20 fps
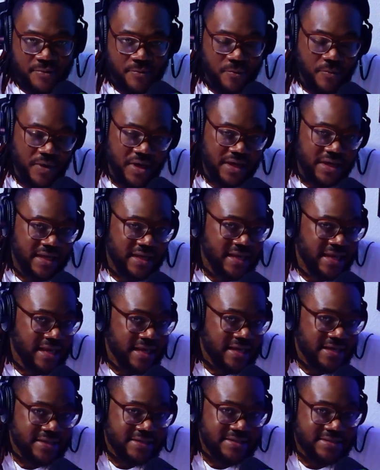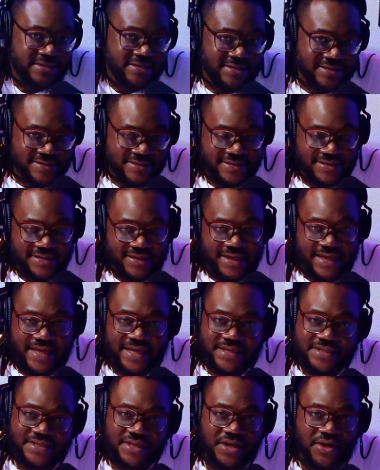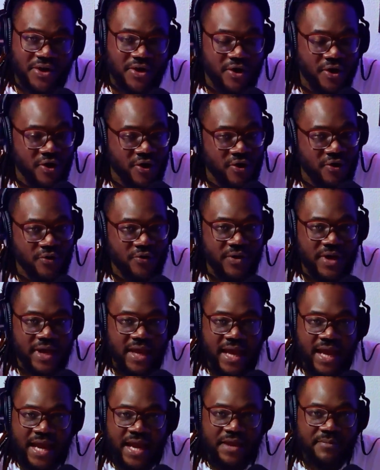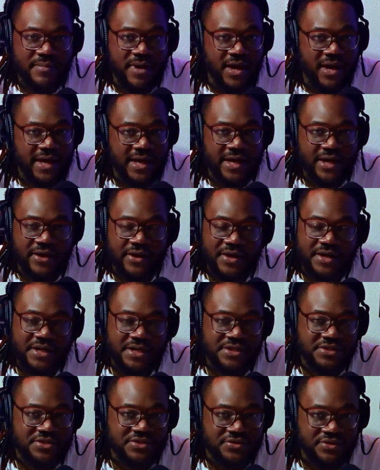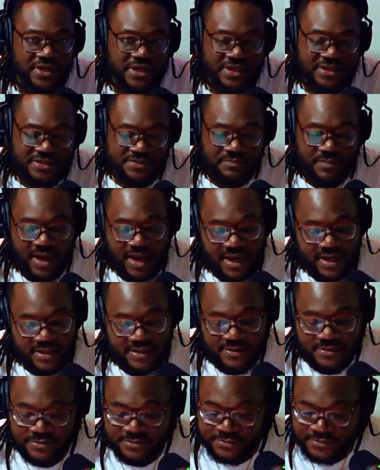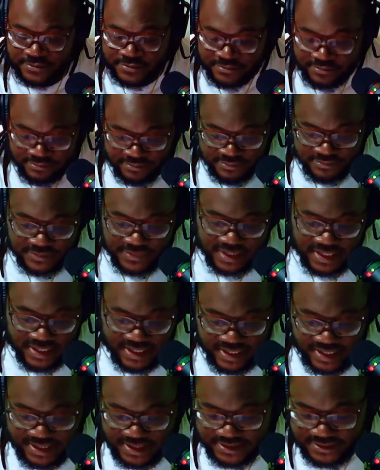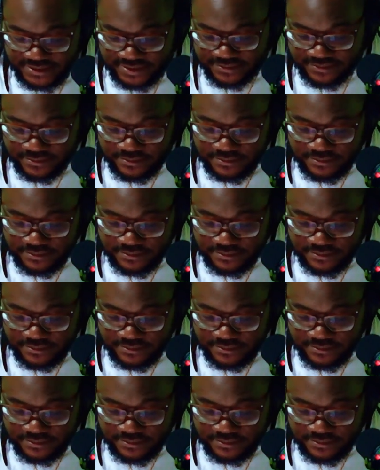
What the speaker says: what it is. It's a cold game out here in these streets, man. It is.